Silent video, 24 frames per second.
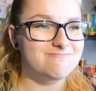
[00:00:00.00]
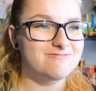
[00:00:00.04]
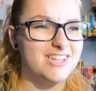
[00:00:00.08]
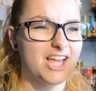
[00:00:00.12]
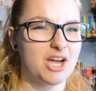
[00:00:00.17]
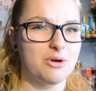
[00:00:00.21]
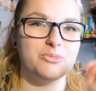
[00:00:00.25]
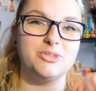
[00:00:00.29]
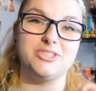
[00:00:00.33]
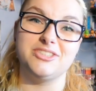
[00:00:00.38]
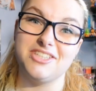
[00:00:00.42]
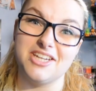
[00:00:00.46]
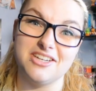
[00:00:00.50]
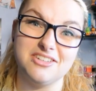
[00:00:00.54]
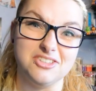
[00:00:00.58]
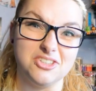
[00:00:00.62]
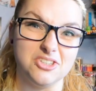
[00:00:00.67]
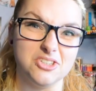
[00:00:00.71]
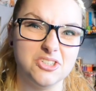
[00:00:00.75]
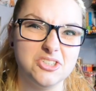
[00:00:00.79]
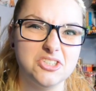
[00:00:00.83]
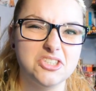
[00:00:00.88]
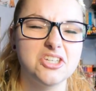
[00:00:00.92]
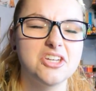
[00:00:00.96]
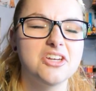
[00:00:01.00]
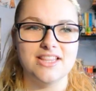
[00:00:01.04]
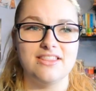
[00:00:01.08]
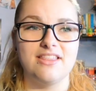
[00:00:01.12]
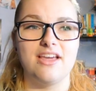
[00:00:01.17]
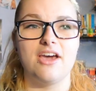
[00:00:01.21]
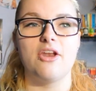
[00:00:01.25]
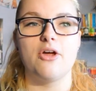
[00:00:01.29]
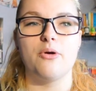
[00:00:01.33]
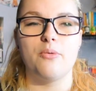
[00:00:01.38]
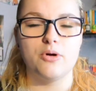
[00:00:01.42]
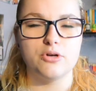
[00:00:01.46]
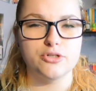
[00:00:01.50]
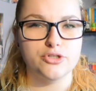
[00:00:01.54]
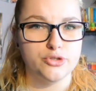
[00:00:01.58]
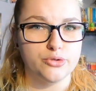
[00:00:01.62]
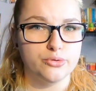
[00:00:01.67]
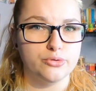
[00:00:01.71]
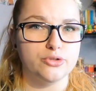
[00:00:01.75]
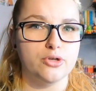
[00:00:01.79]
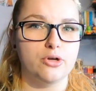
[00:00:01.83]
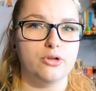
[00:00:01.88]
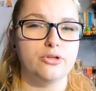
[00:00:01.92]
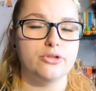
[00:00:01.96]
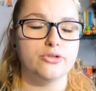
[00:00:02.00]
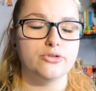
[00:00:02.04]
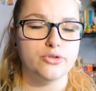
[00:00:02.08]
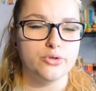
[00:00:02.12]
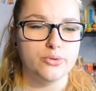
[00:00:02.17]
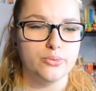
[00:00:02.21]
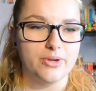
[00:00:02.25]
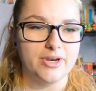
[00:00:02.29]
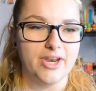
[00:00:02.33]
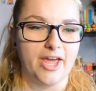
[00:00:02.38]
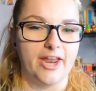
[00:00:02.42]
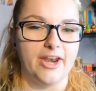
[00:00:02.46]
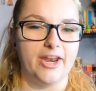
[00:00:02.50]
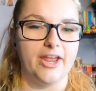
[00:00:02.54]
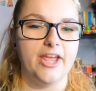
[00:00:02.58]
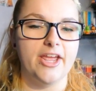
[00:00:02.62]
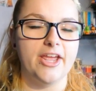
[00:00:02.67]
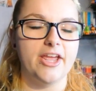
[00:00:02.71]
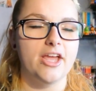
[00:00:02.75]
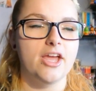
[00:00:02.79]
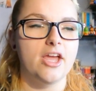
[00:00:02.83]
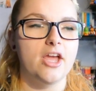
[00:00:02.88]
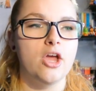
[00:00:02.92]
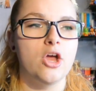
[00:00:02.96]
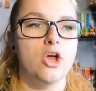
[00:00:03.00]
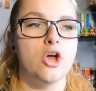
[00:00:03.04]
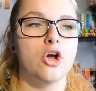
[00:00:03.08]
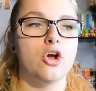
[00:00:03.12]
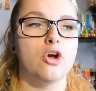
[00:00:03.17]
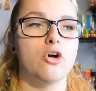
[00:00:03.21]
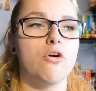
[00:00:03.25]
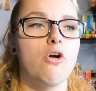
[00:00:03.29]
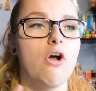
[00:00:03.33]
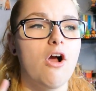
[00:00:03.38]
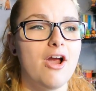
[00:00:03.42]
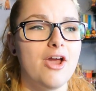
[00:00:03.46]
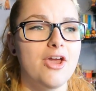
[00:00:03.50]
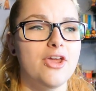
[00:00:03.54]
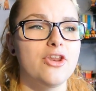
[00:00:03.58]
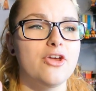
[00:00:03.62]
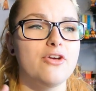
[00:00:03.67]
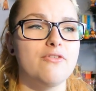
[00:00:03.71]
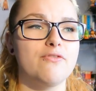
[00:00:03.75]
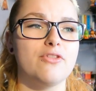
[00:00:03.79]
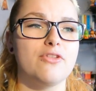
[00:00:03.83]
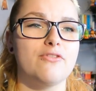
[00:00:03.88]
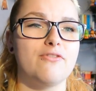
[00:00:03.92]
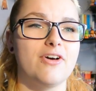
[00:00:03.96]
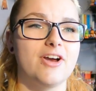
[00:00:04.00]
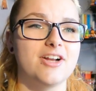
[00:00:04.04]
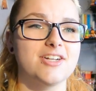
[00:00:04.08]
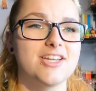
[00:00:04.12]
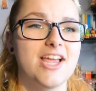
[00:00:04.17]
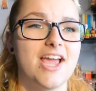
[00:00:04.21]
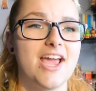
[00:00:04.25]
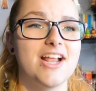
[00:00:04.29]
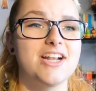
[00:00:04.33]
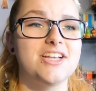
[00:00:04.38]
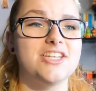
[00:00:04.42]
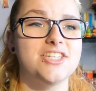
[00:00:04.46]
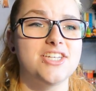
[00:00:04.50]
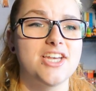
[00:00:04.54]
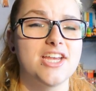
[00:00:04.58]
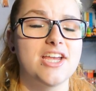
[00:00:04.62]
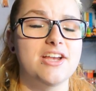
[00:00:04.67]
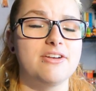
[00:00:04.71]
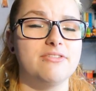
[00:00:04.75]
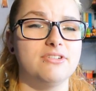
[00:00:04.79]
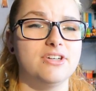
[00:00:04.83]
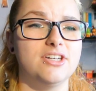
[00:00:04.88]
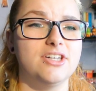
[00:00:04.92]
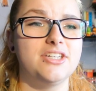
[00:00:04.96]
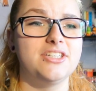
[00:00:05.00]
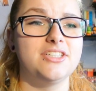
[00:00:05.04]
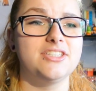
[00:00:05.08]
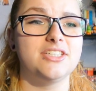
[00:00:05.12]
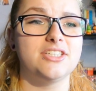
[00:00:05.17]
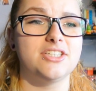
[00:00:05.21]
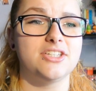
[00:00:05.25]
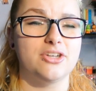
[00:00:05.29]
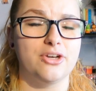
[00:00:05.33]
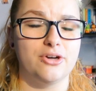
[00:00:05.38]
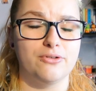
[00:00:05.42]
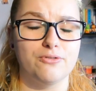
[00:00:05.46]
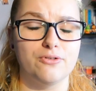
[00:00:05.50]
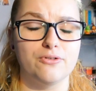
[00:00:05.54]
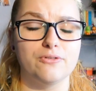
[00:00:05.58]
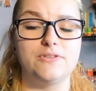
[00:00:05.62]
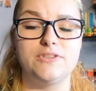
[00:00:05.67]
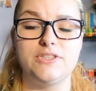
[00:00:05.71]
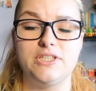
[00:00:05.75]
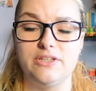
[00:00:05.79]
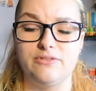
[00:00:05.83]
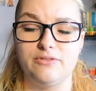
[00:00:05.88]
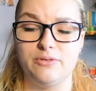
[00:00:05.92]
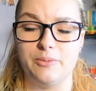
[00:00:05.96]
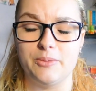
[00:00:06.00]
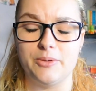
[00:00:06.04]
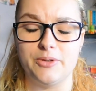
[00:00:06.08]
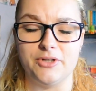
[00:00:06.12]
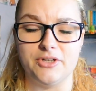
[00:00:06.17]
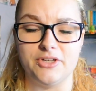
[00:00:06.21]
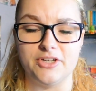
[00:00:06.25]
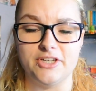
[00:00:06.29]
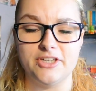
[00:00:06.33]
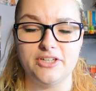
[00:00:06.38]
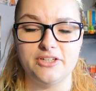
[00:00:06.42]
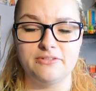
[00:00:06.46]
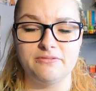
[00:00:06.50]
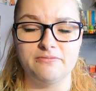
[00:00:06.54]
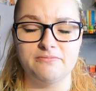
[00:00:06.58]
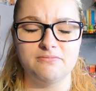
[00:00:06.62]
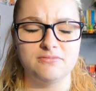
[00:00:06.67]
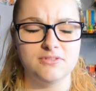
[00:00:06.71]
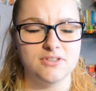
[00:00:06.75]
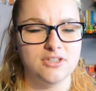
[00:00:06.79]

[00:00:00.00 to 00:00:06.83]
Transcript: That was dead good. Then I watched Jools Holland's Hootenanny. Cried over the fact Ed Sheeran did a cover of Stevie Wonder